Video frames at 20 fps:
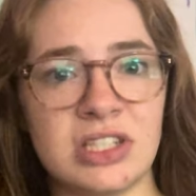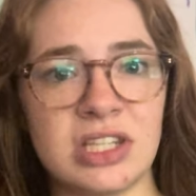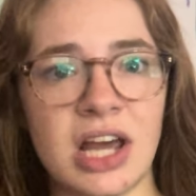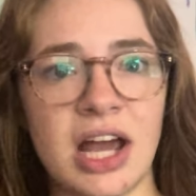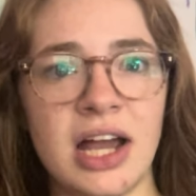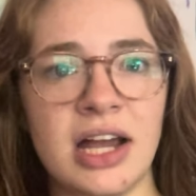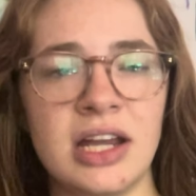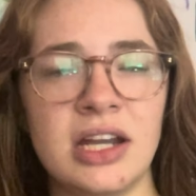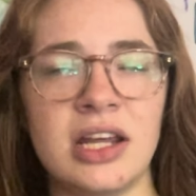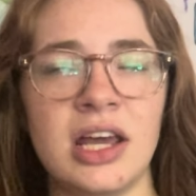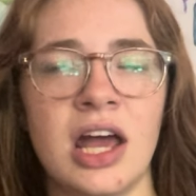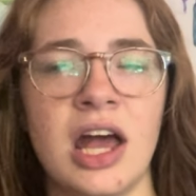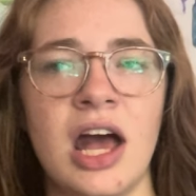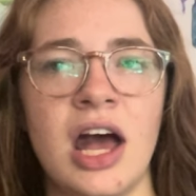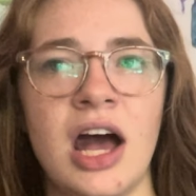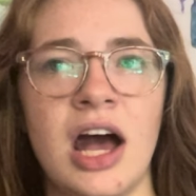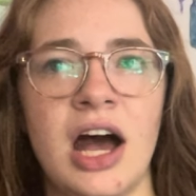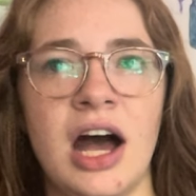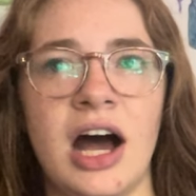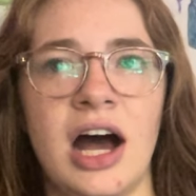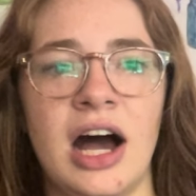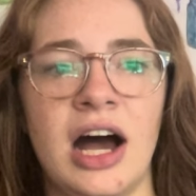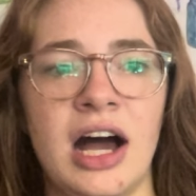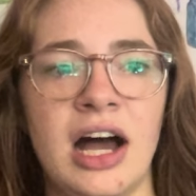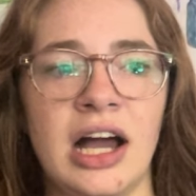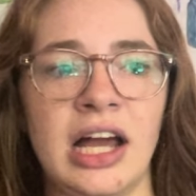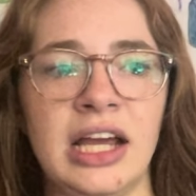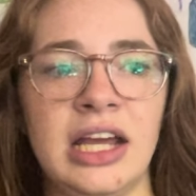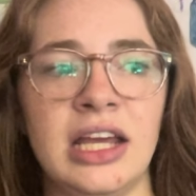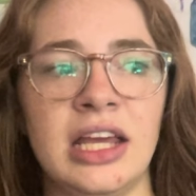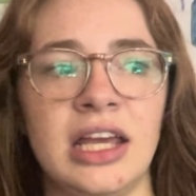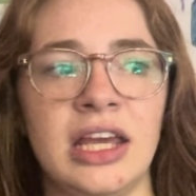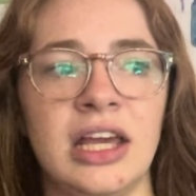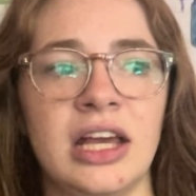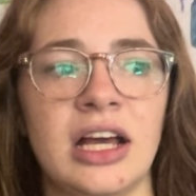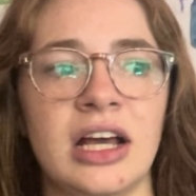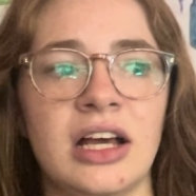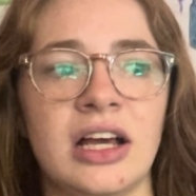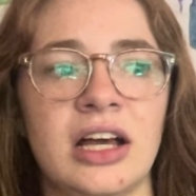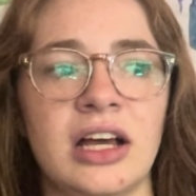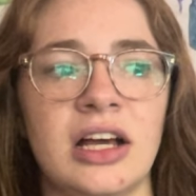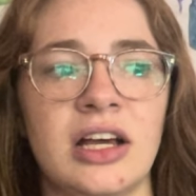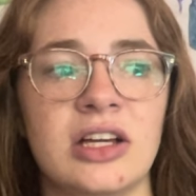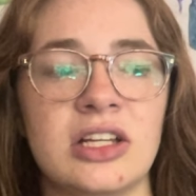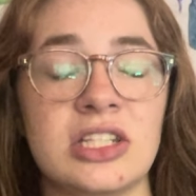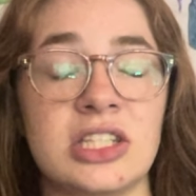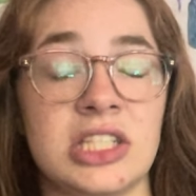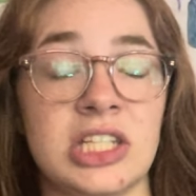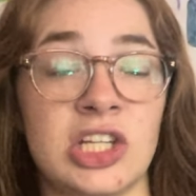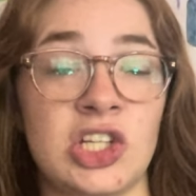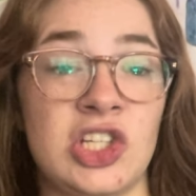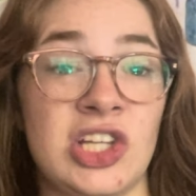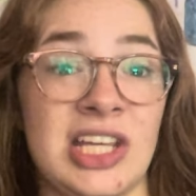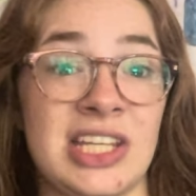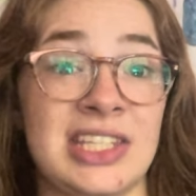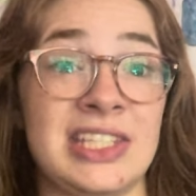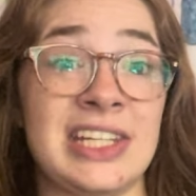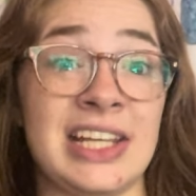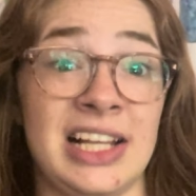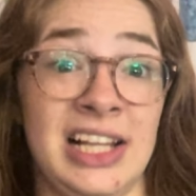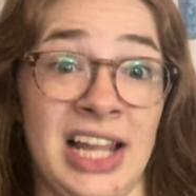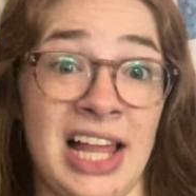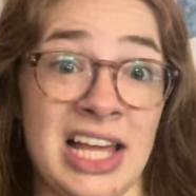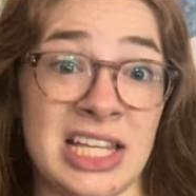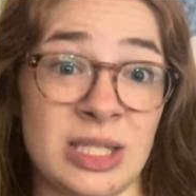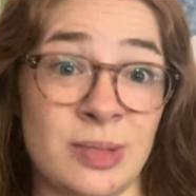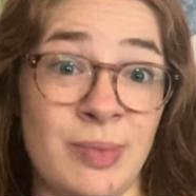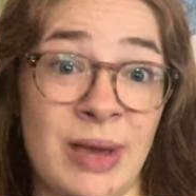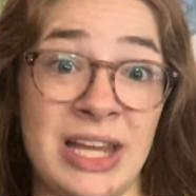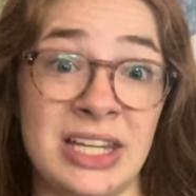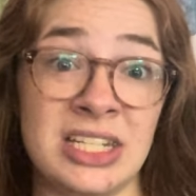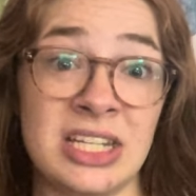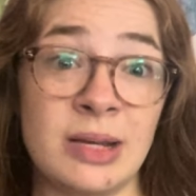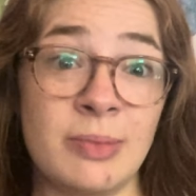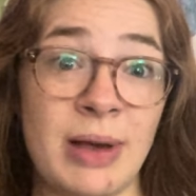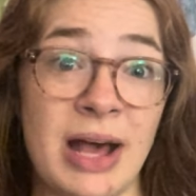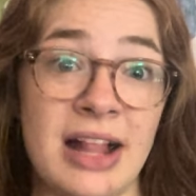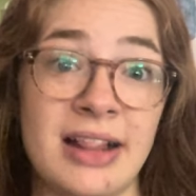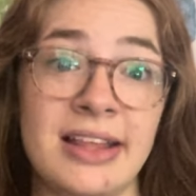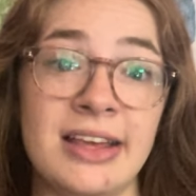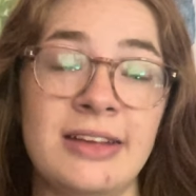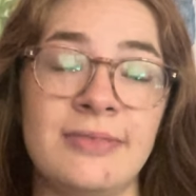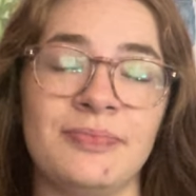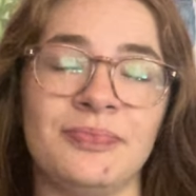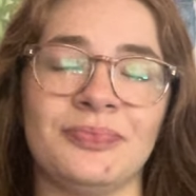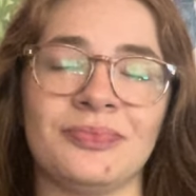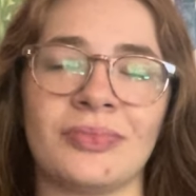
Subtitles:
side, I suggest a glass painting palette.